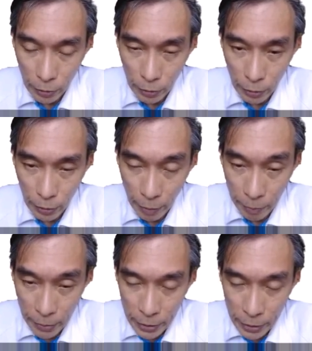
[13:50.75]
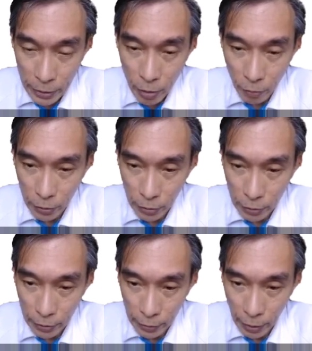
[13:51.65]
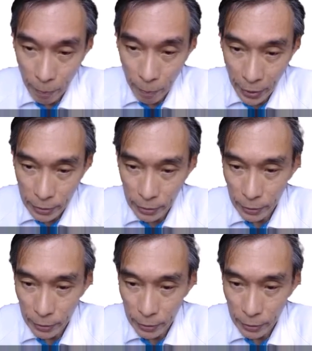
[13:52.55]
ability of the database